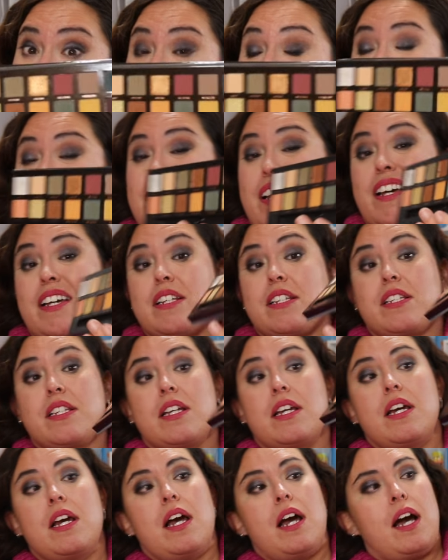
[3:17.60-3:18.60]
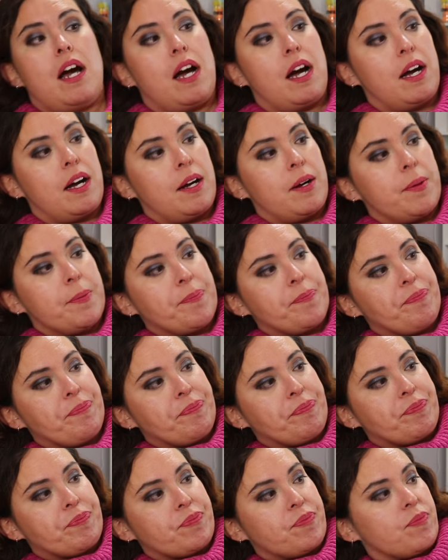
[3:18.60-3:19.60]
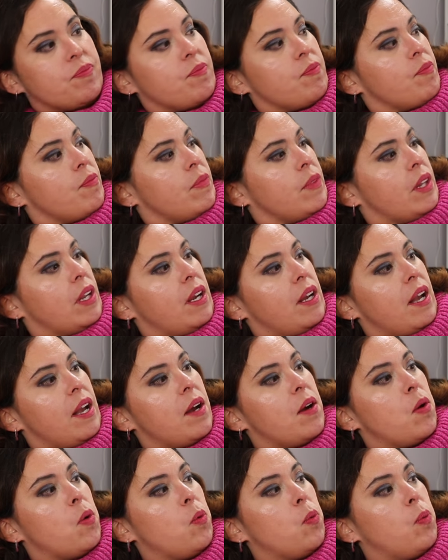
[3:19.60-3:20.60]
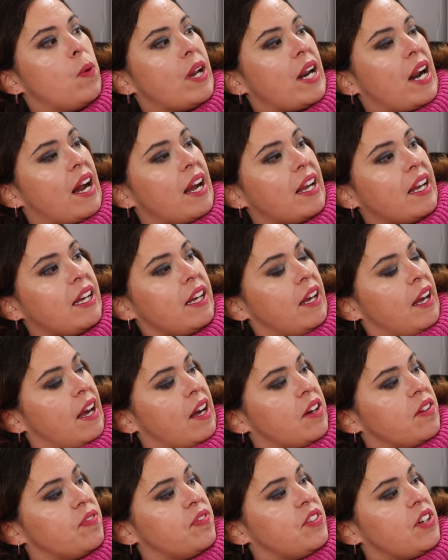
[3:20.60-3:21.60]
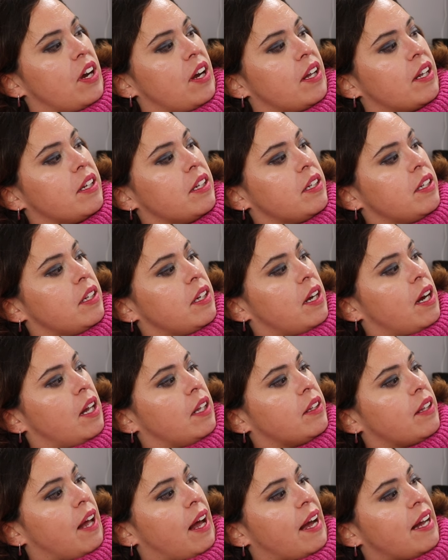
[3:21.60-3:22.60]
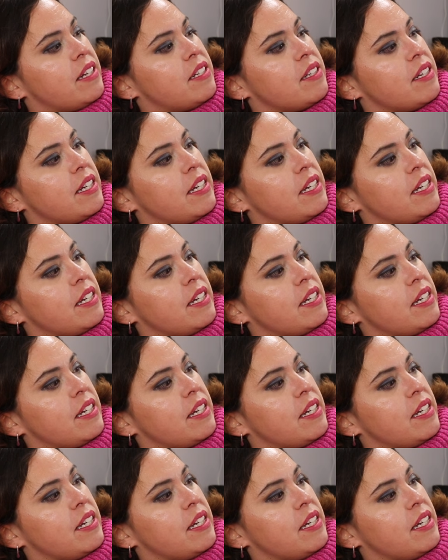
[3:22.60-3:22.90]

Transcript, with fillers: what this is. Um, what I have done a lot